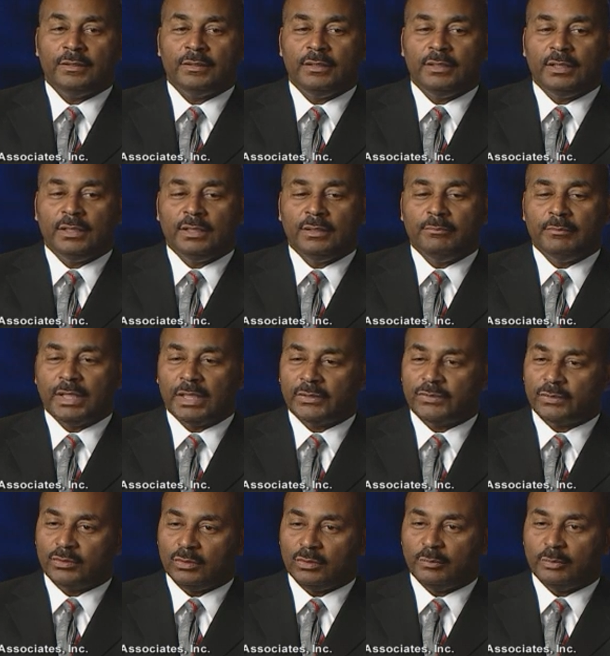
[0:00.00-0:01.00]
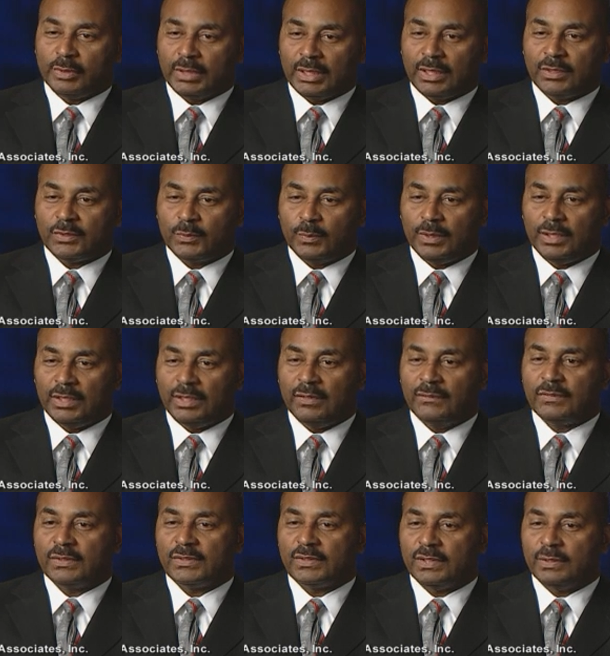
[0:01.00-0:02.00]
The Metastorm product suite
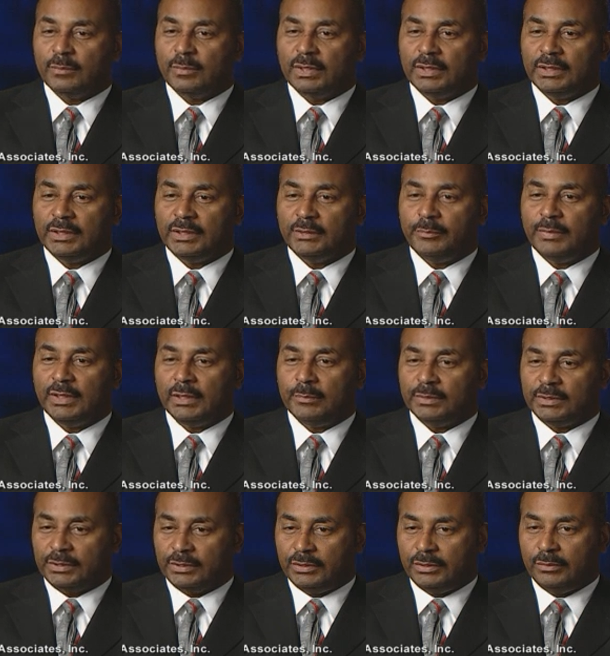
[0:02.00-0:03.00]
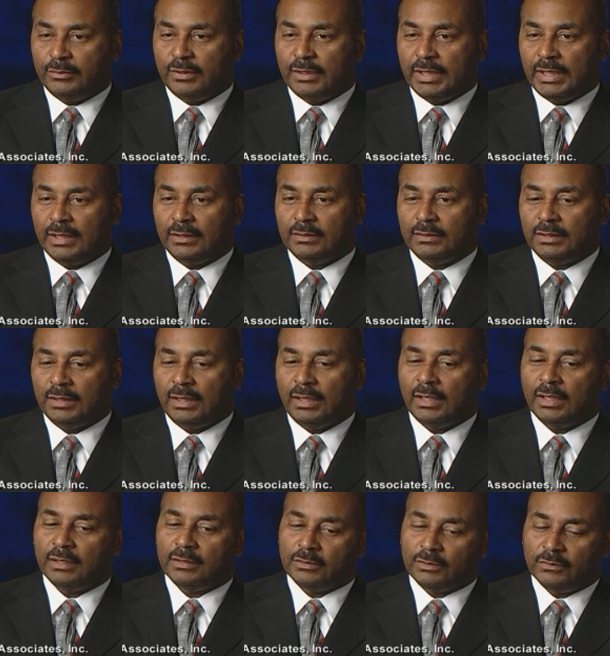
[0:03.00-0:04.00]
gives us the ability to be able to do that
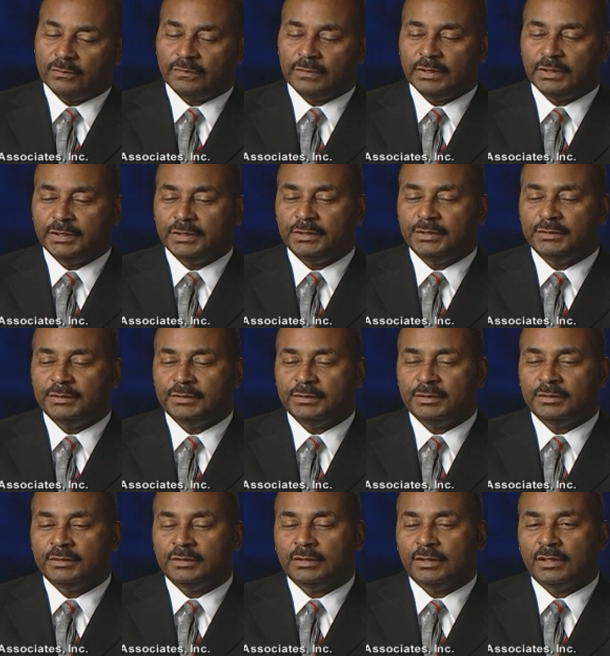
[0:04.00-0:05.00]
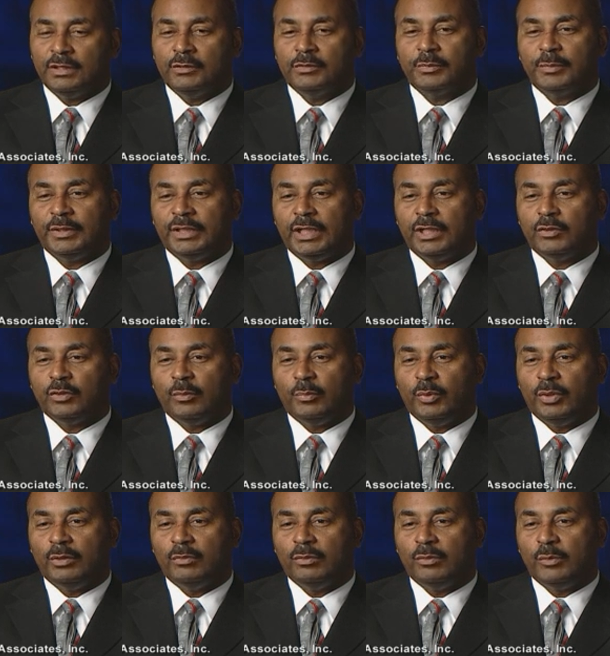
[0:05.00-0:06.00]
and hopefully ultimately get to a
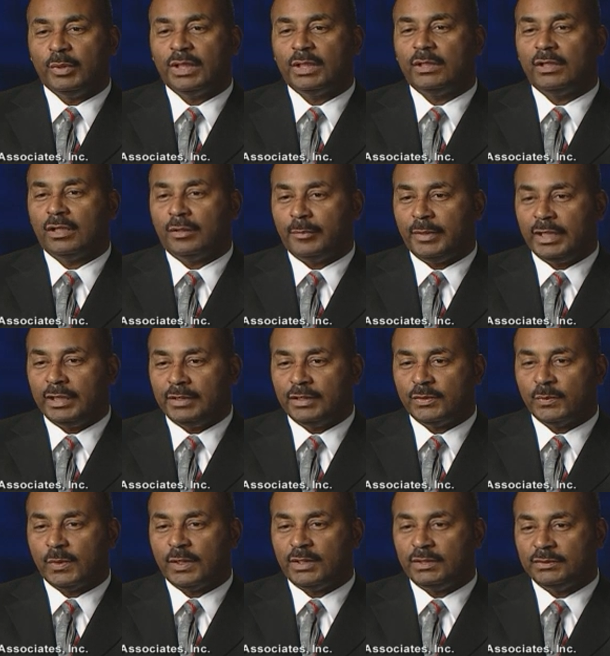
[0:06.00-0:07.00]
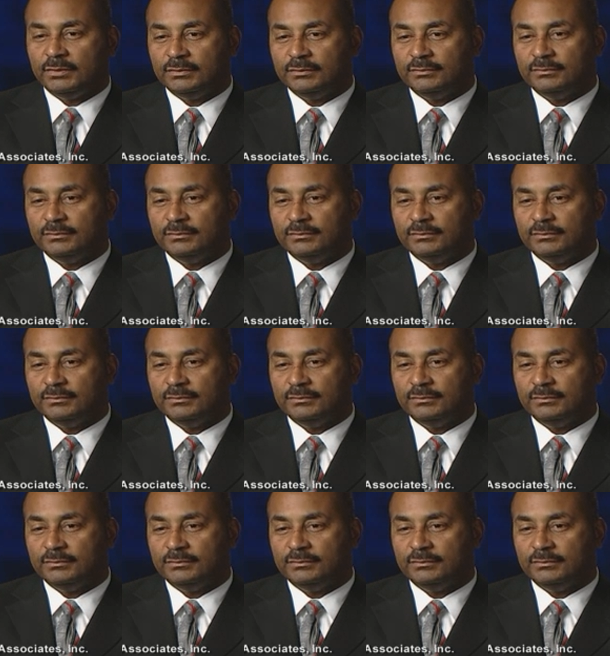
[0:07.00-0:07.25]
point where we can automate it as well.